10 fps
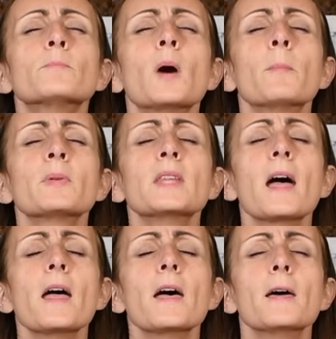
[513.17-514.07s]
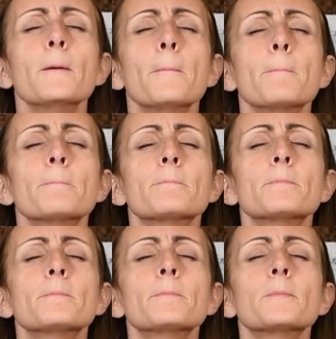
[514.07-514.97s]
Pump in that head.
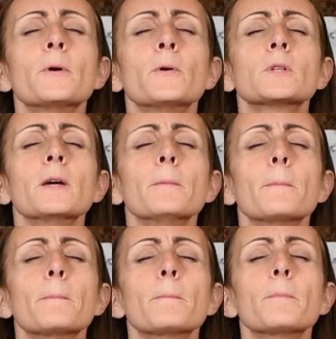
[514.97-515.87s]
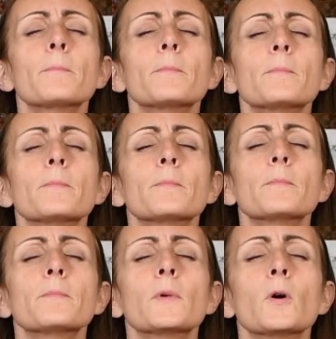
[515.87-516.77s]
Hold it.
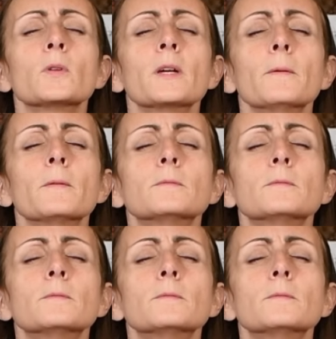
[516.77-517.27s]
Hold it.